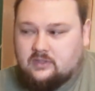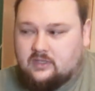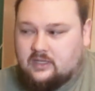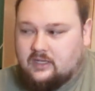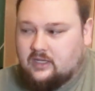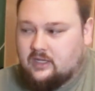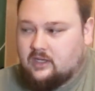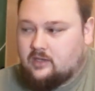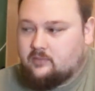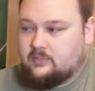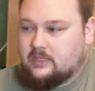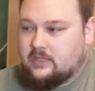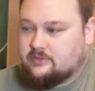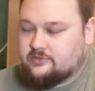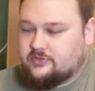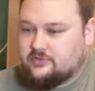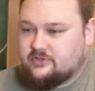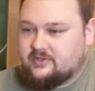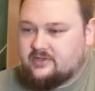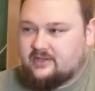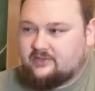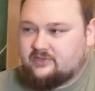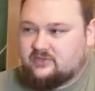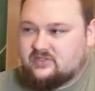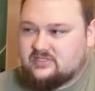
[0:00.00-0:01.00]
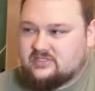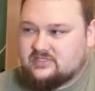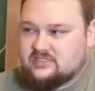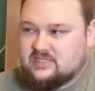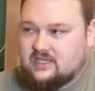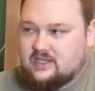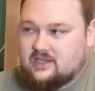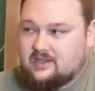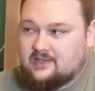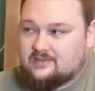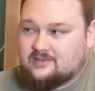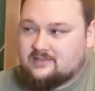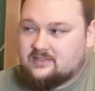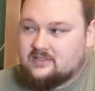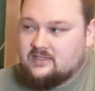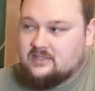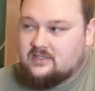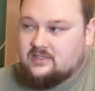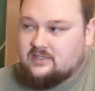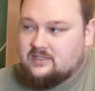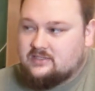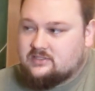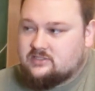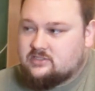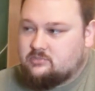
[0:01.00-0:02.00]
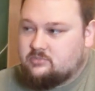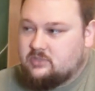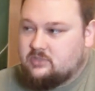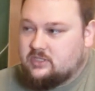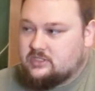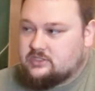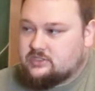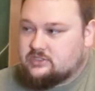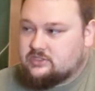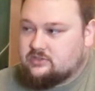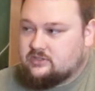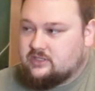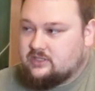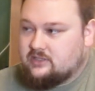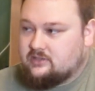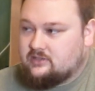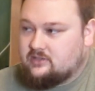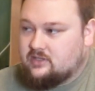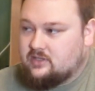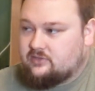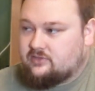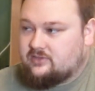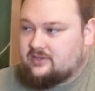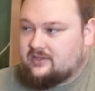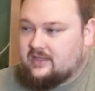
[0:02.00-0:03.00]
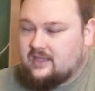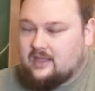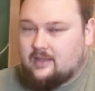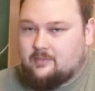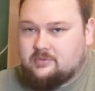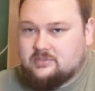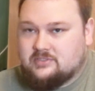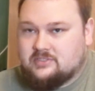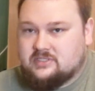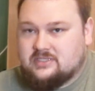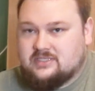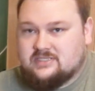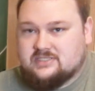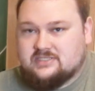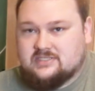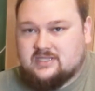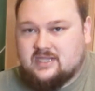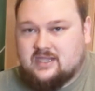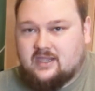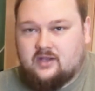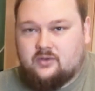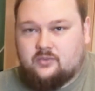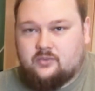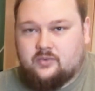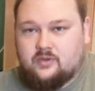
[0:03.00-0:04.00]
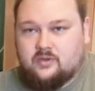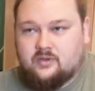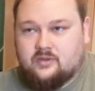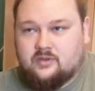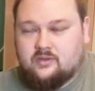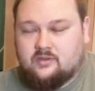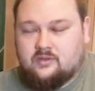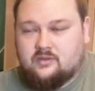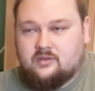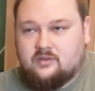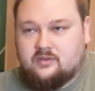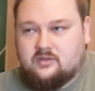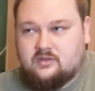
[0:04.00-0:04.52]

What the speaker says: I was looking at the stand to make sure that nothing happened to the stand when